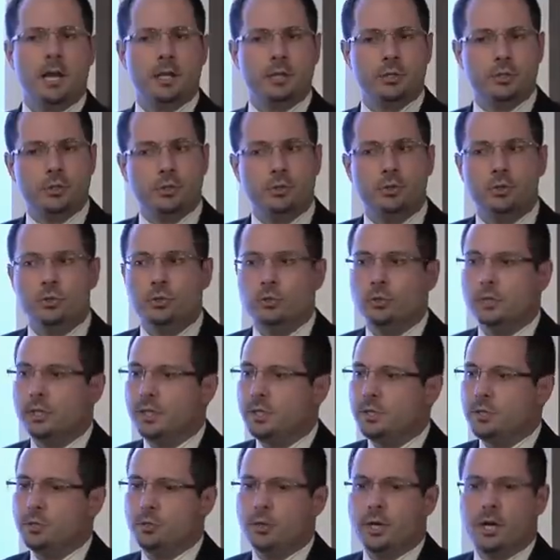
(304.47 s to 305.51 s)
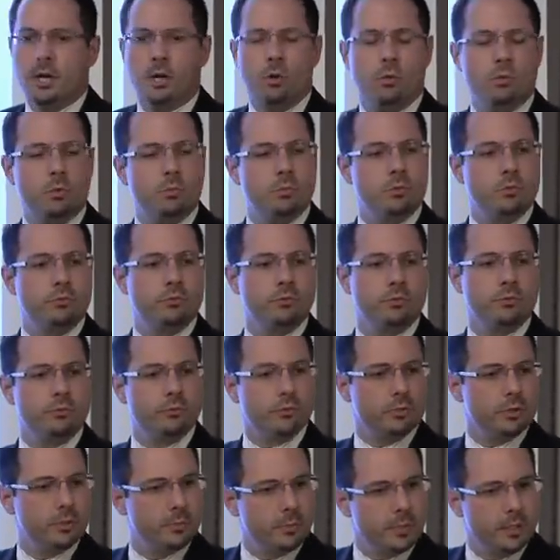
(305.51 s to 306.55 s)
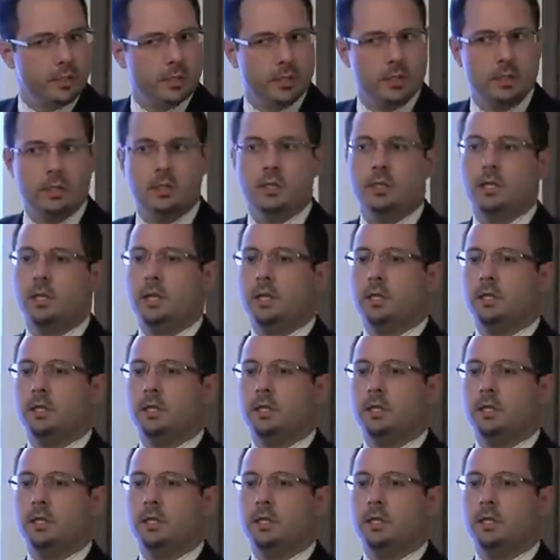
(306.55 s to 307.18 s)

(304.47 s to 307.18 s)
and do you do laser hair removal for the bikini?